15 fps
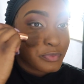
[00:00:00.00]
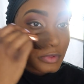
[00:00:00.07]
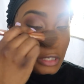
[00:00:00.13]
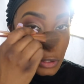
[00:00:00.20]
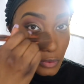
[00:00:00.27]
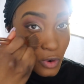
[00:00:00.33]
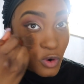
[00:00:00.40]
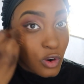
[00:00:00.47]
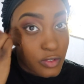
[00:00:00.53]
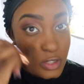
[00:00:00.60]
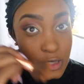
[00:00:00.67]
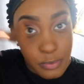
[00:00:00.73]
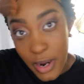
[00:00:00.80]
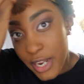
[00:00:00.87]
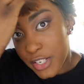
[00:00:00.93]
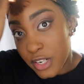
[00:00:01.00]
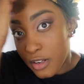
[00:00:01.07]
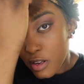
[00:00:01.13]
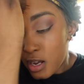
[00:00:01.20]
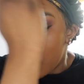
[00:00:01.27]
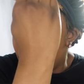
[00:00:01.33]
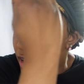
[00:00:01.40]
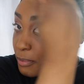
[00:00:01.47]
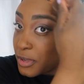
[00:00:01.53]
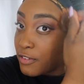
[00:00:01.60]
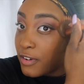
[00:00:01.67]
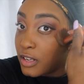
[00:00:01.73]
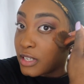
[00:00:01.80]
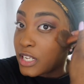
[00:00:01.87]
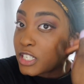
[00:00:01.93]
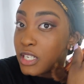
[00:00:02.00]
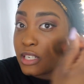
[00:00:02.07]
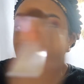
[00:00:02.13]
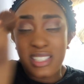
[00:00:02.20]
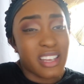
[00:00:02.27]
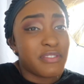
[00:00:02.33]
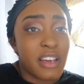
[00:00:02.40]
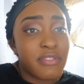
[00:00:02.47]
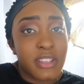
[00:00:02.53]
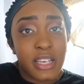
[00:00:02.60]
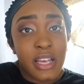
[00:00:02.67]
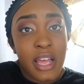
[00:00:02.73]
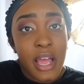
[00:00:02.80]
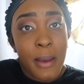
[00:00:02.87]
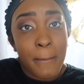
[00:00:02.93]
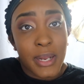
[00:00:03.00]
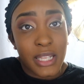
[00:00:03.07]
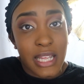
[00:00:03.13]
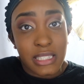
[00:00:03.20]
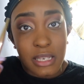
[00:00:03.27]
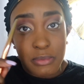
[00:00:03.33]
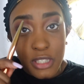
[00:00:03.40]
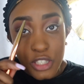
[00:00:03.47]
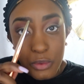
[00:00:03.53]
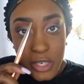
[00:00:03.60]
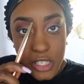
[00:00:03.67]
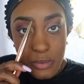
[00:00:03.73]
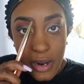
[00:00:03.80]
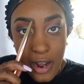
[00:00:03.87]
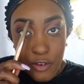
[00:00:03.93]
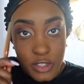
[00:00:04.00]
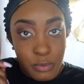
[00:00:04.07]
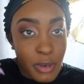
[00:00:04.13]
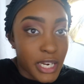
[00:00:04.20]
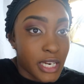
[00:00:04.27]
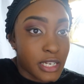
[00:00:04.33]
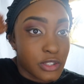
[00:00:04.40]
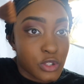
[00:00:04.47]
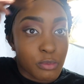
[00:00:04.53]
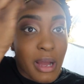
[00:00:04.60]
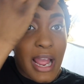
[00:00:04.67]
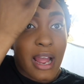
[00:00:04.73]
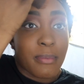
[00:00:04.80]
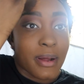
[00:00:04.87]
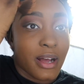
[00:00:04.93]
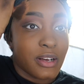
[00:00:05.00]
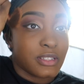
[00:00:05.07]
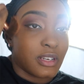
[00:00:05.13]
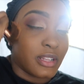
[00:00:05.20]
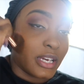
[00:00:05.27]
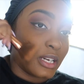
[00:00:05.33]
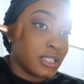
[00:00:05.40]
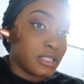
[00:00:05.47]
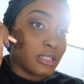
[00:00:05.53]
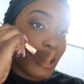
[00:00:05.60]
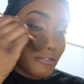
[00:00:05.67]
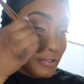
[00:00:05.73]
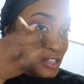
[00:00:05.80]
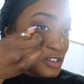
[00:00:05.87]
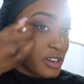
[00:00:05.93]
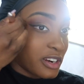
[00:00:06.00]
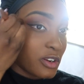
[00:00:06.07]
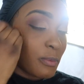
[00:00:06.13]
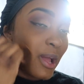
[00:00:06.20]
you won't overspread your foundation. Because I've definitely been in that same situation where I overspread it into my eyebrows, all that good stuff, and then you gotta go